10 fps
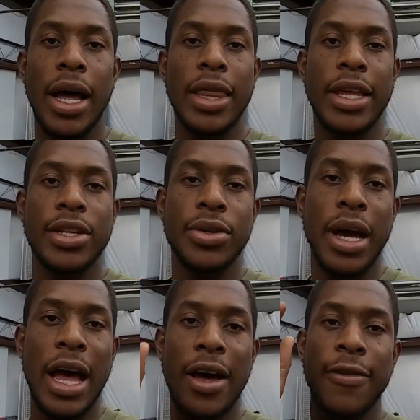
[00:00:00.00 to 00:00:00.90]
They do
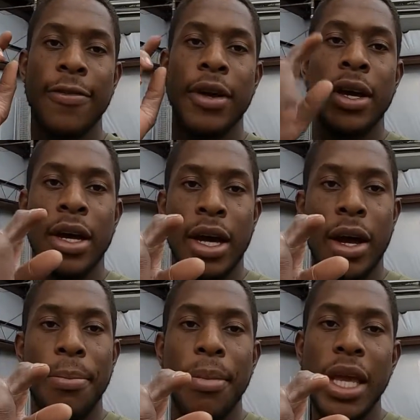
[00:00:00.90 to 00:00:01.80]
have
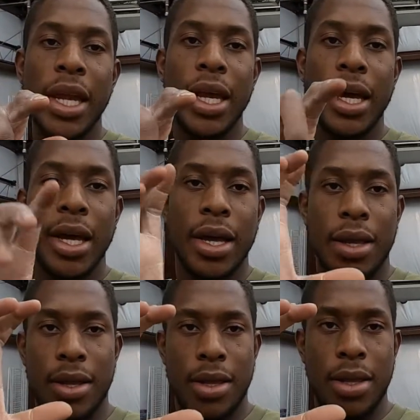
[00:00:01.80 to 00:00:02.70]
a media
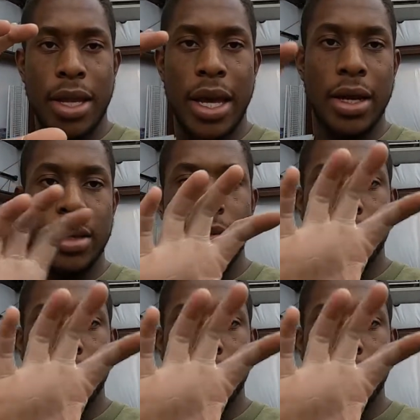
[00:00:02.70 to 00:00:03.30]
like